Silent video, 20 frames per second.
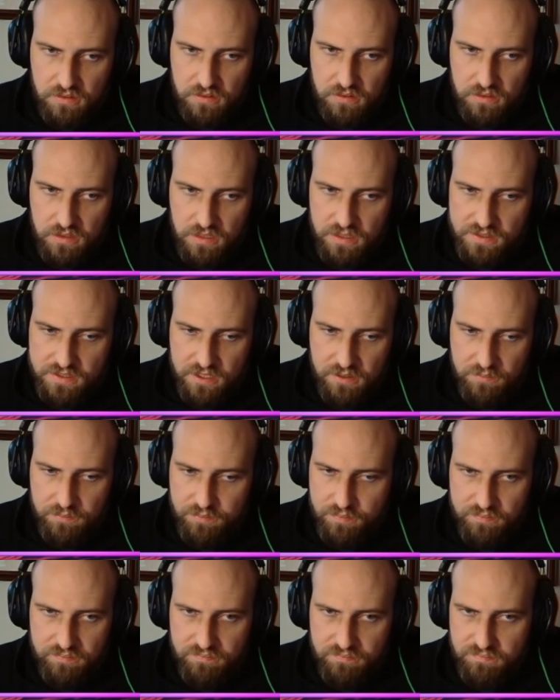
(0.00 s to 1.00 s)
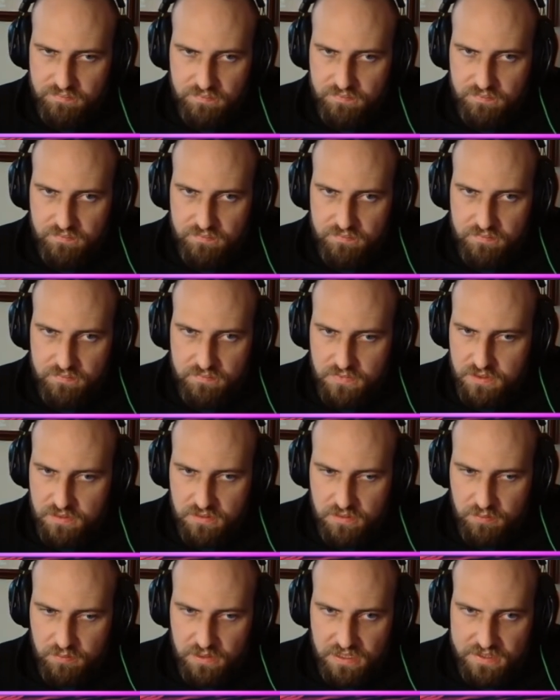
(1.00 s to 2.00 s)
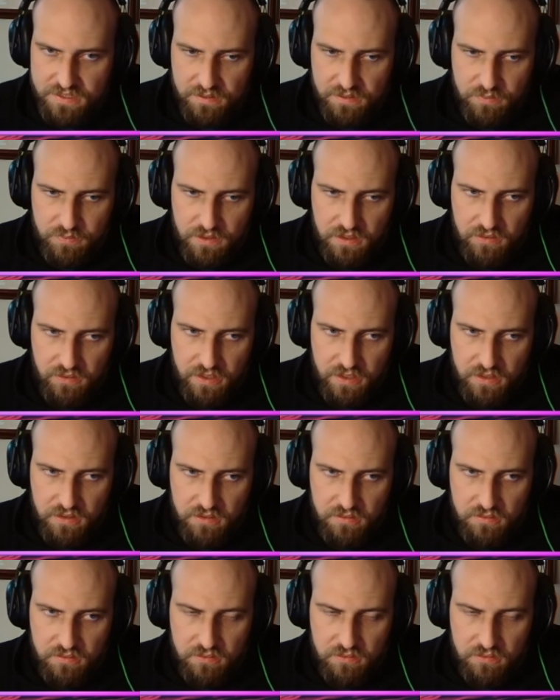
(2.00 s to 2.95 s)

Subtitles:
it ends up to be the same thing, right?